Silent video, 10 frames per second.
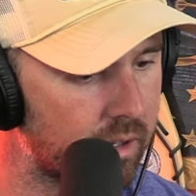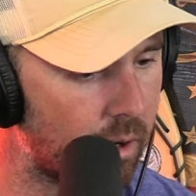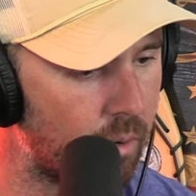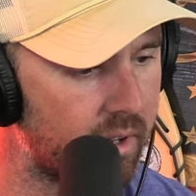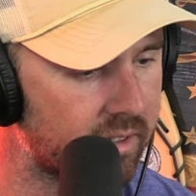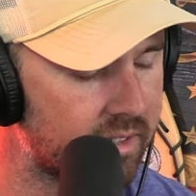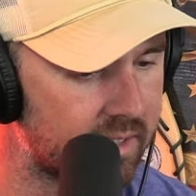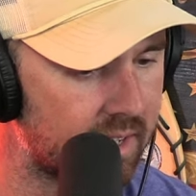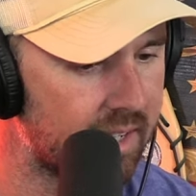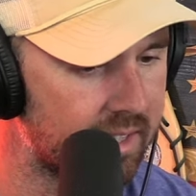can go there
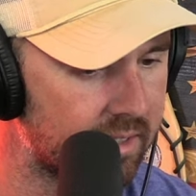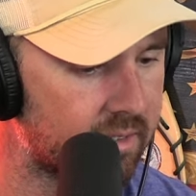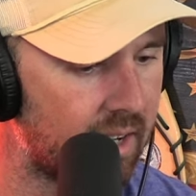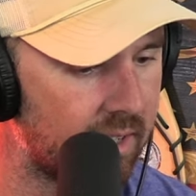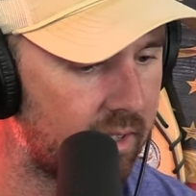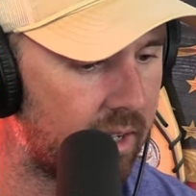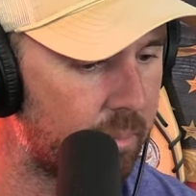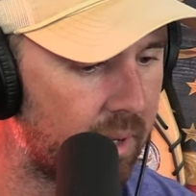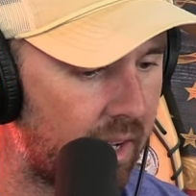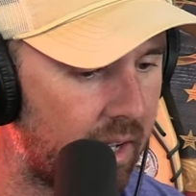today, get signed
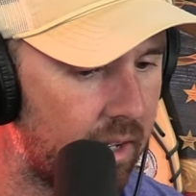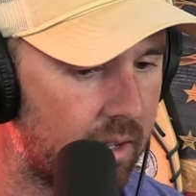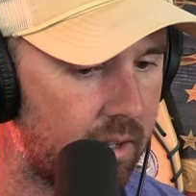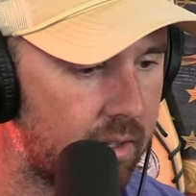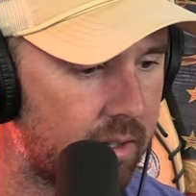up. .com,